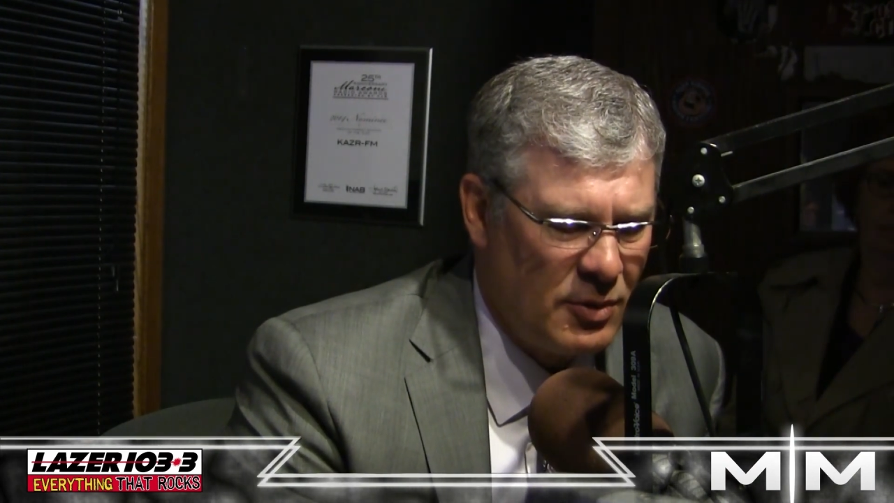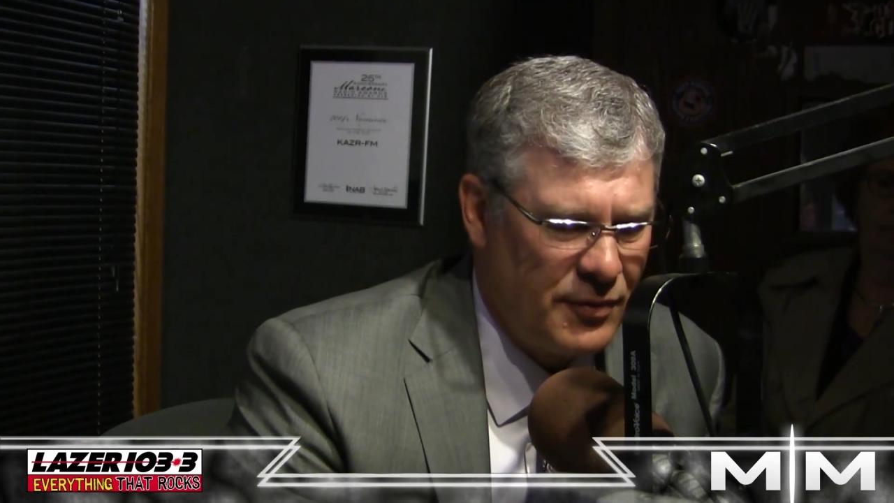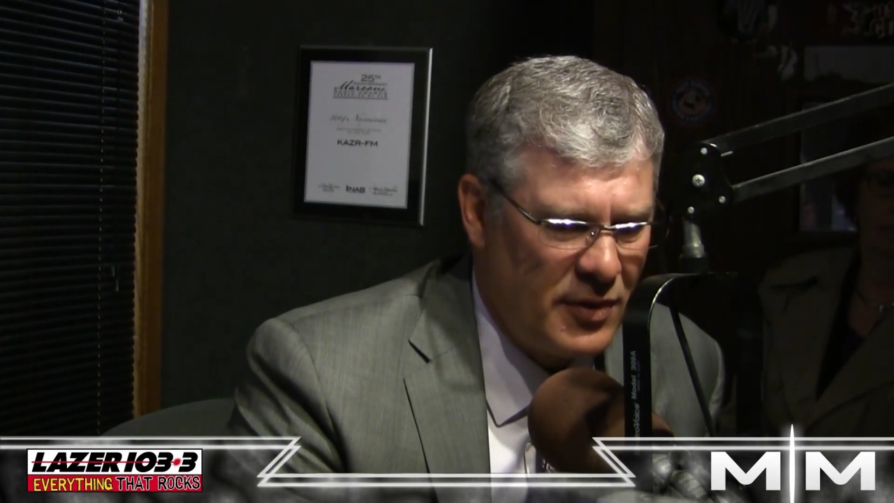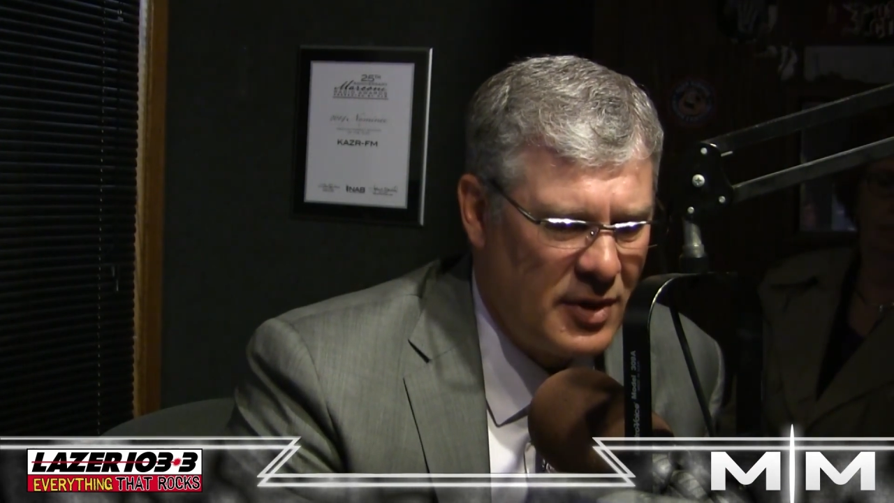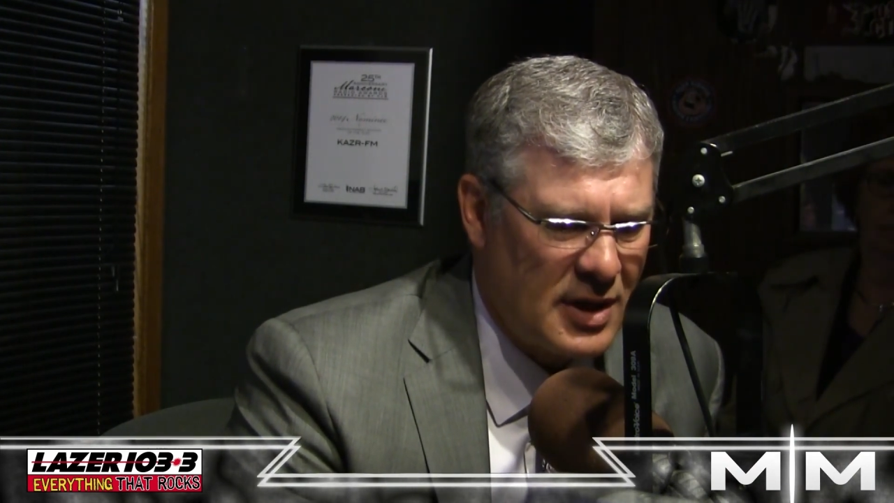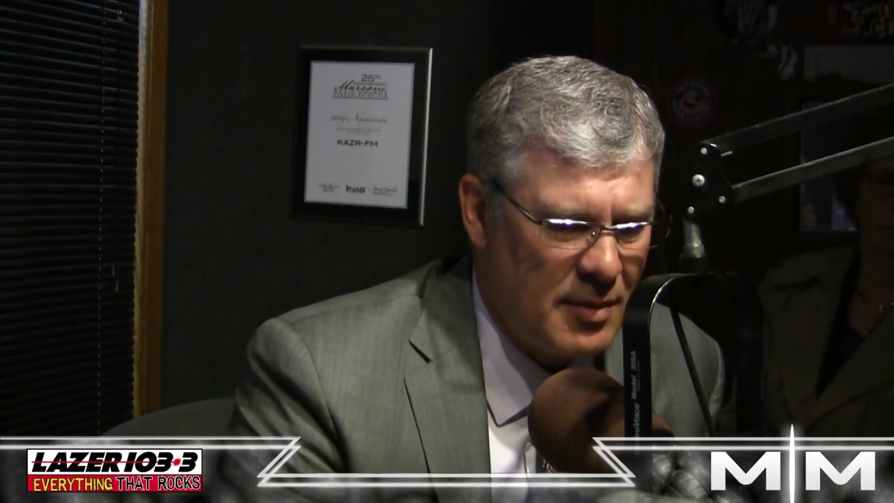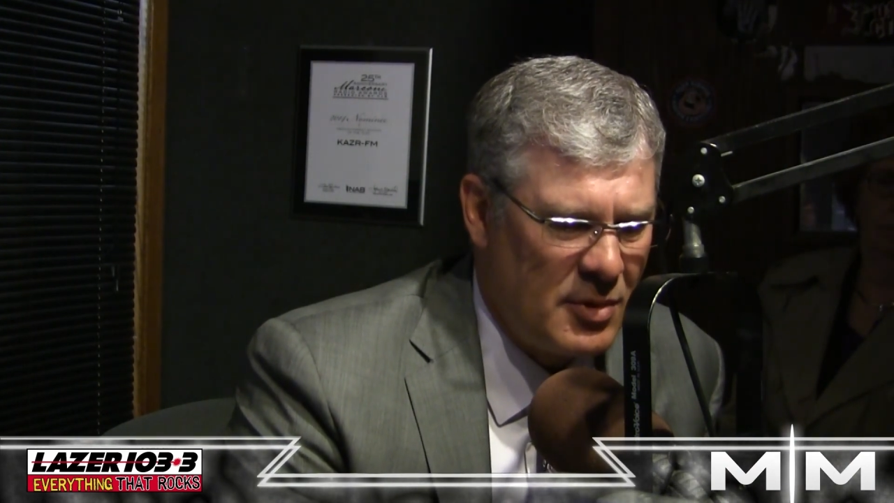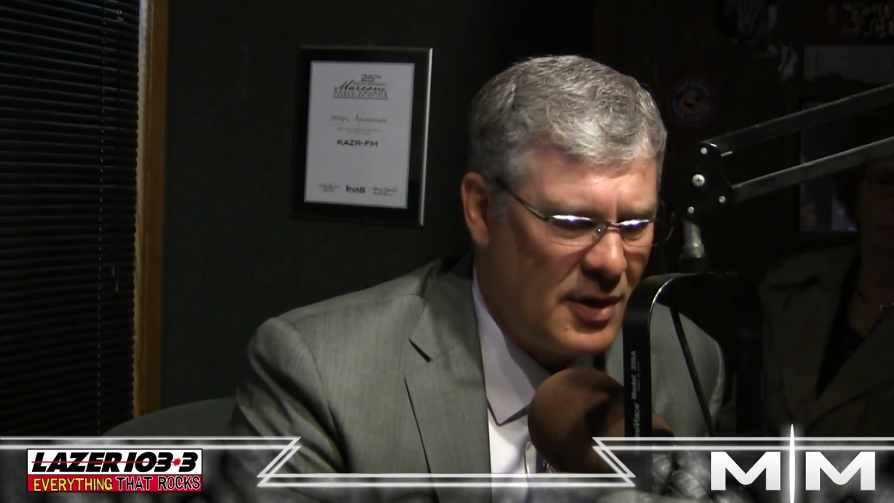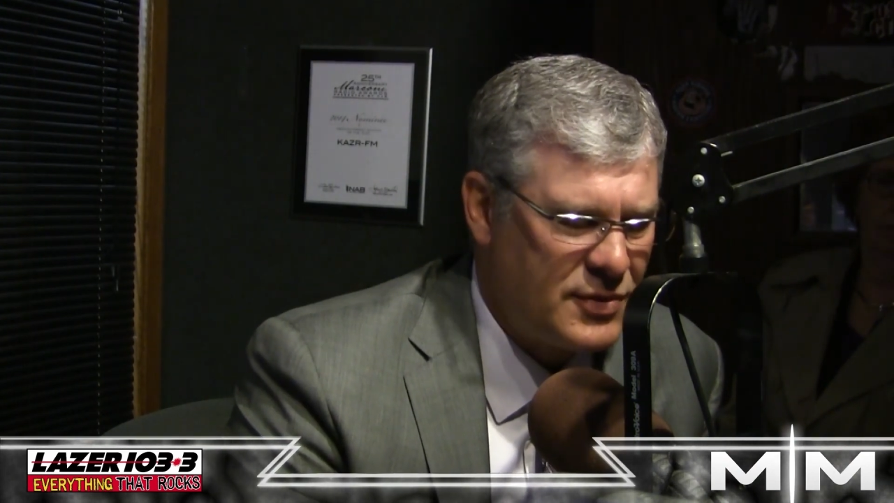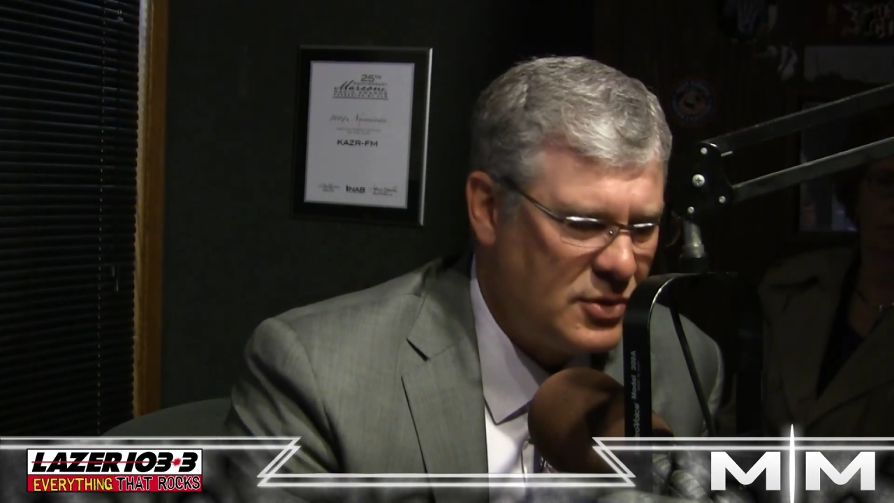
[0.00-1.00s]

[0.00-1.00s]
referring to coming off